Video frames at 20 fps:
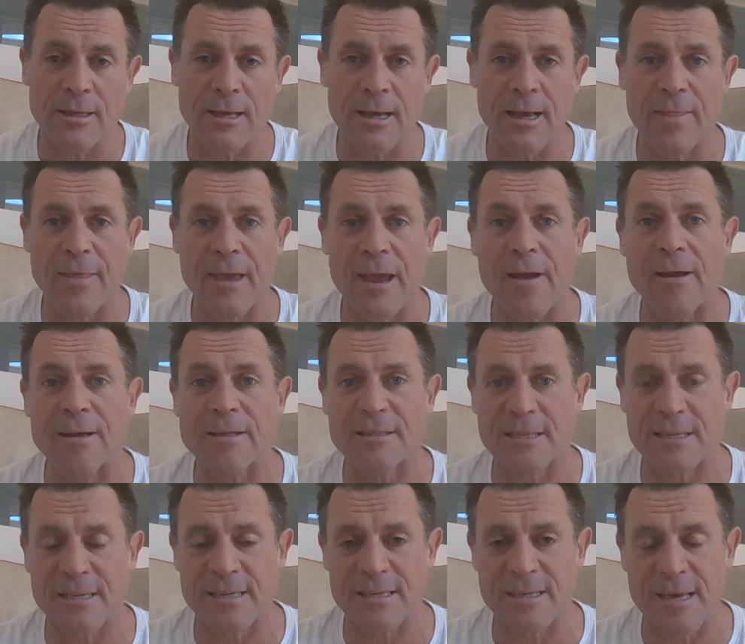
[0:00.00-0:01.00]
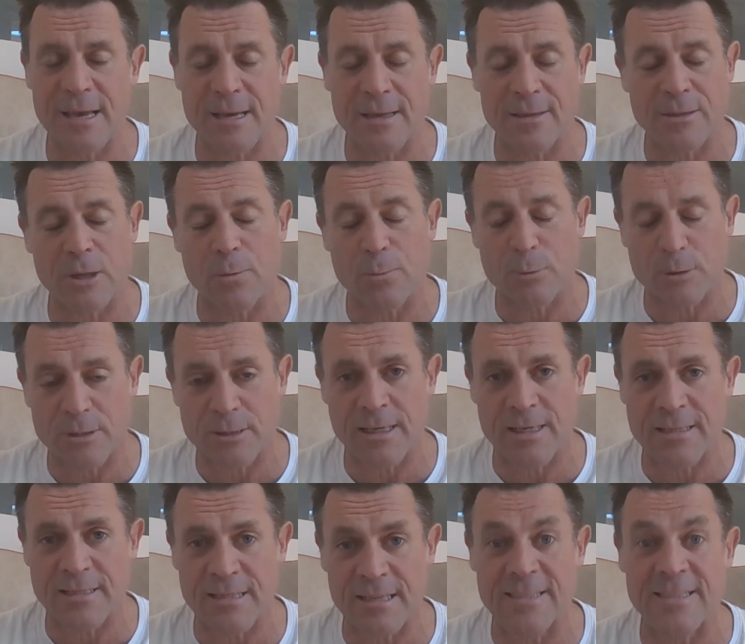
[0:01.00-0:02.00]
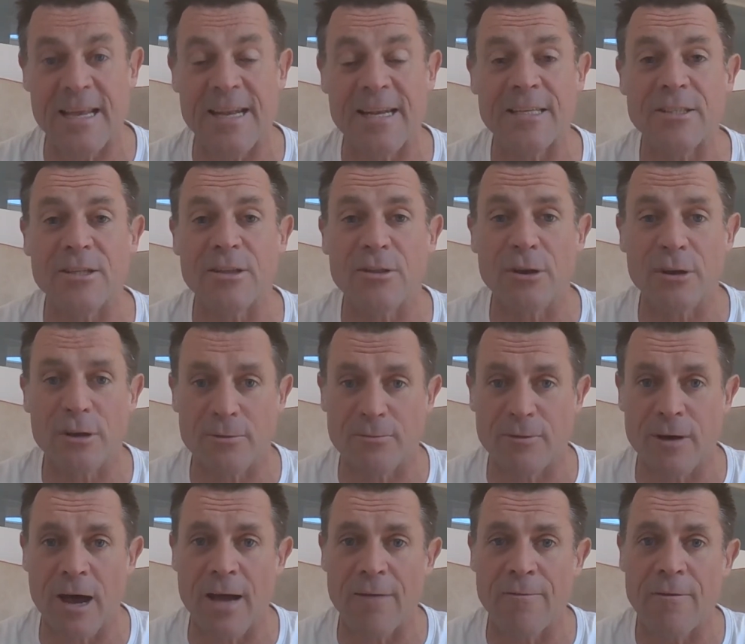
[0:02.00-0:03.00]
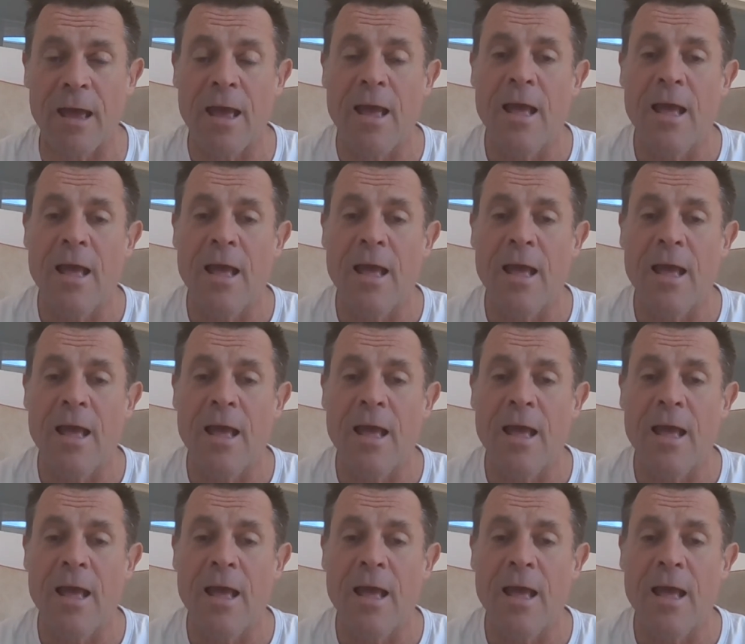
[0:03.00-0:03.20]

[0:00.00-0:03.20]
They are actually, which is extending to 35.